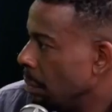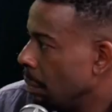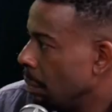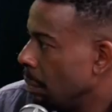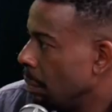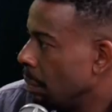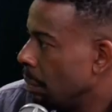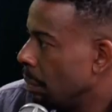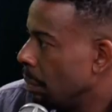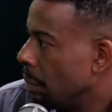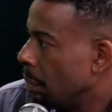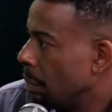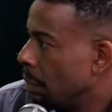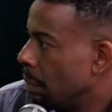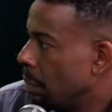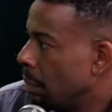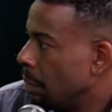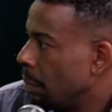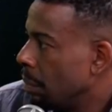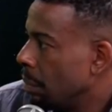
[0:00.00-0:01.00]

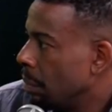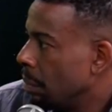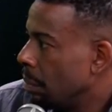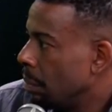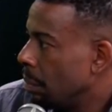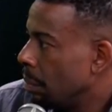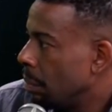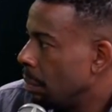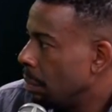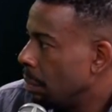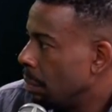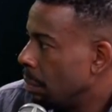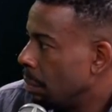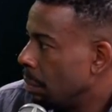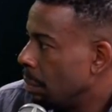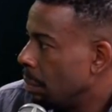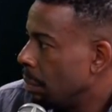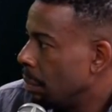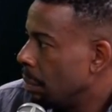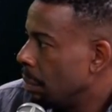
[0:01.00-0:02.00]

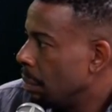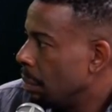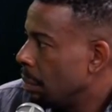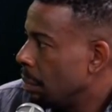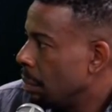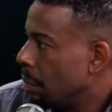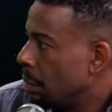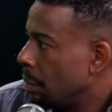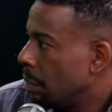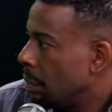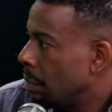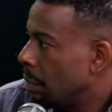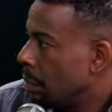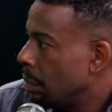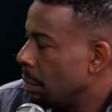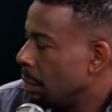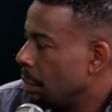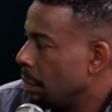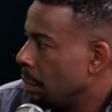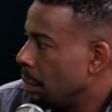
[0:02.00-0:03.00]

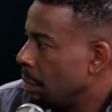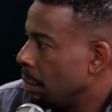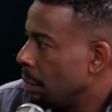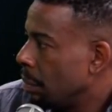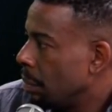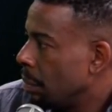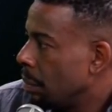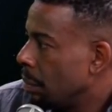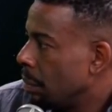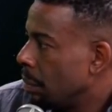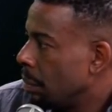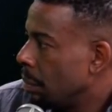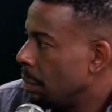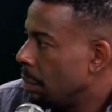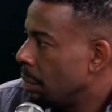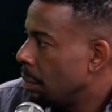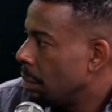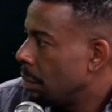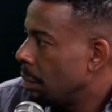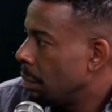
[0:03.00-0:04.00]

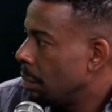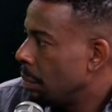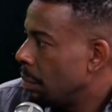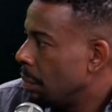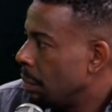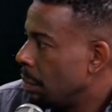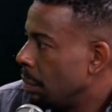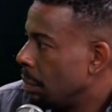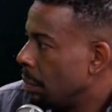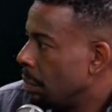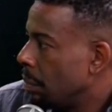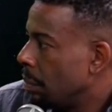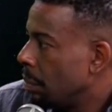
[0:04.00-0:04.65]
No words are spoken by the person on screen.